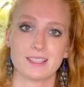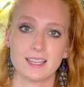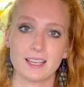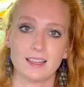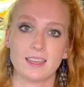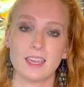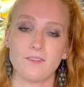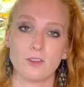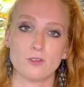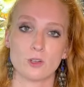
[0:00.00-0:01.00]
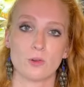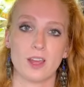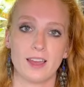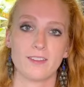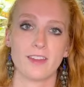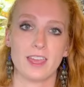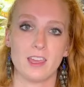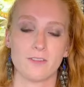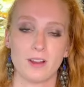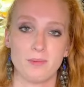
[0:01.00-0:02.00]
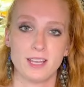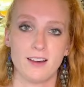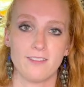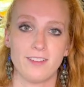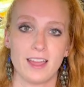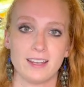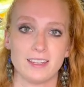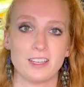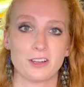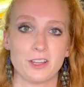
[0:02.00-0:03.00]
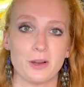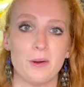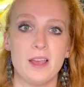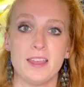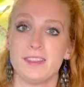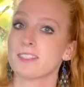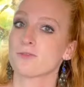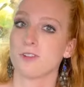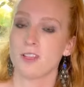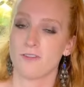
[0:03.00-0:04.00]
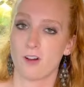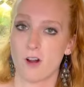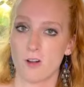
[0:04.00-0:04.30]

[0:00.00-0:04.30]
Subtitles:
Secondly, if you don't have a reptile vet near you, this is really for